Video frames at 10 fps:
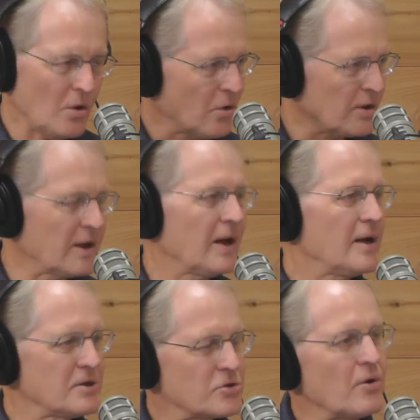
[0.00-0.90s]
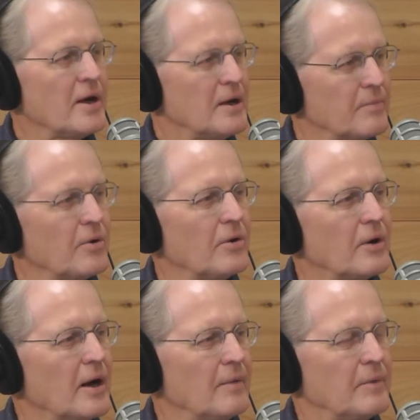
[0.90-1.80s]
organized training
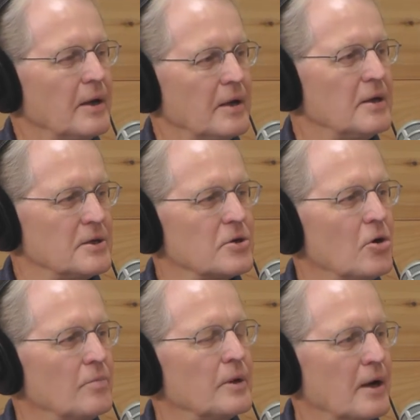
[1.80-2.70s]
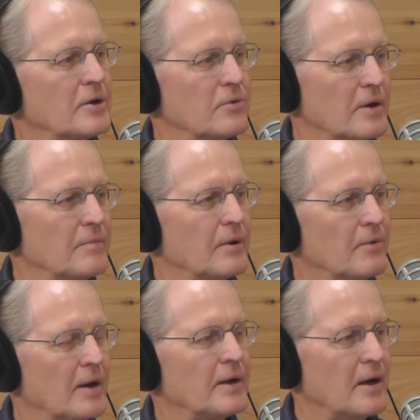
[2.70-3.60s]
program in his home country, but
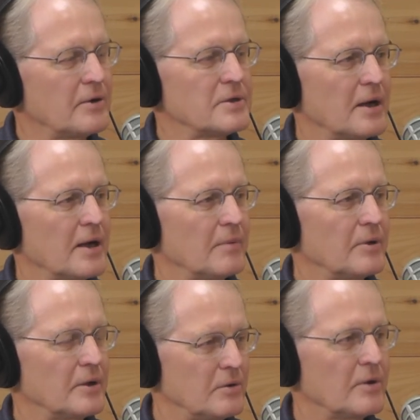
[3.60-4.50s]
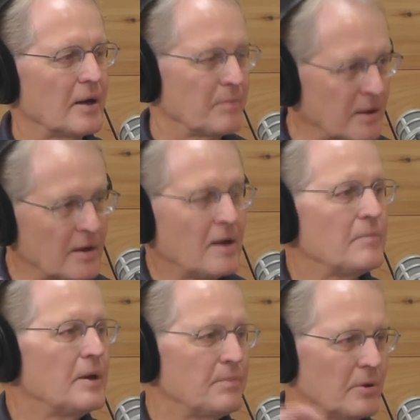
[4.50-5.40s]
right now he's not able to do that. But
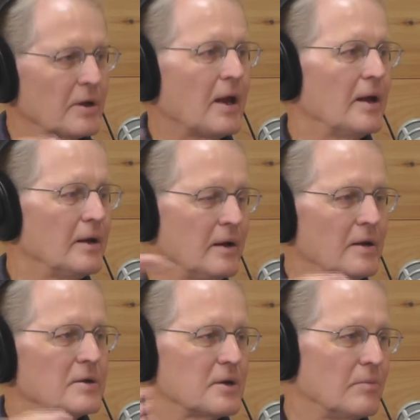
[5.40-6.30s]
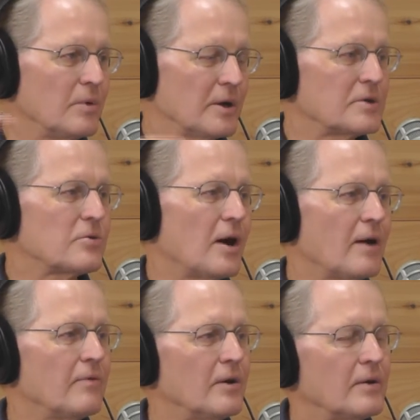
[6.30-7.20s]
people can somewhat
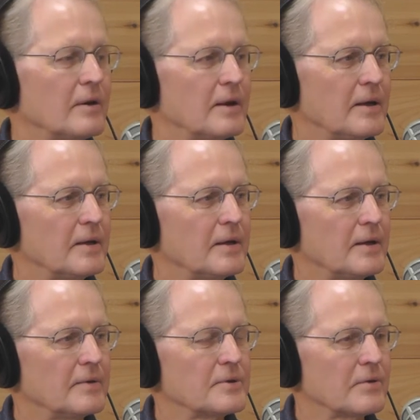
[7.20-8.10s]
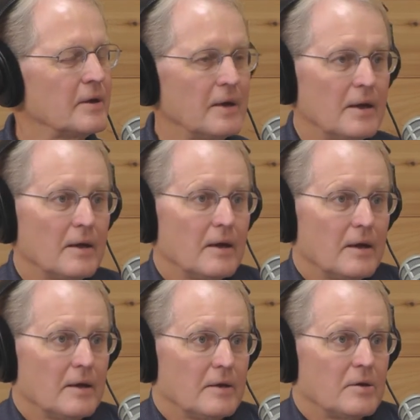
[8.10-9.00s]
travel, and uh, so it,
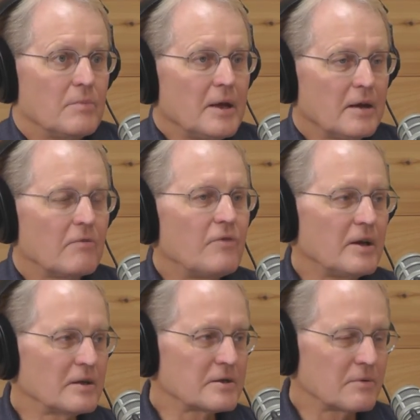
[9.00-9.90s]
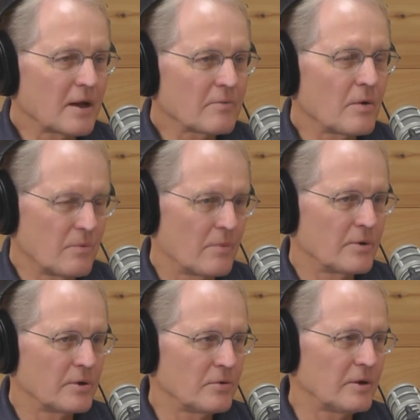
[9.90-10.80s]
it, to me, it feels like what, what
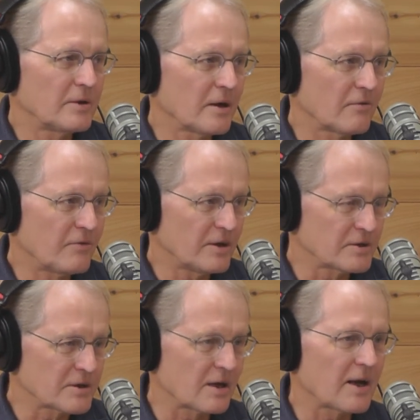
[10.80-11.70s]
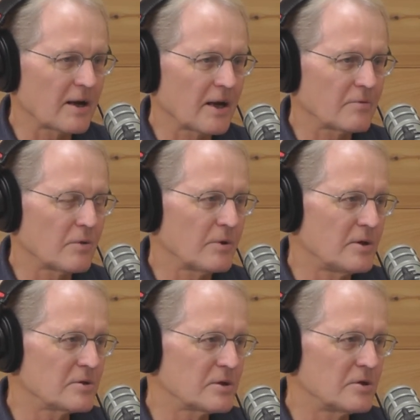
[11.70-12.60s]
we're doing there feels a lot like what we
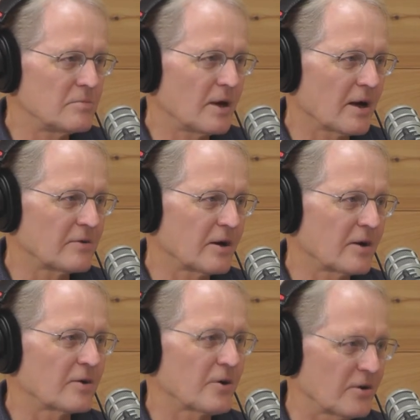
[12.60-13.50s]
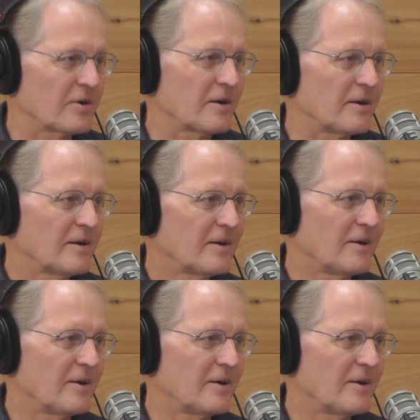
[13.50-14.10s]
used to do behind the Iron Curtain. Oh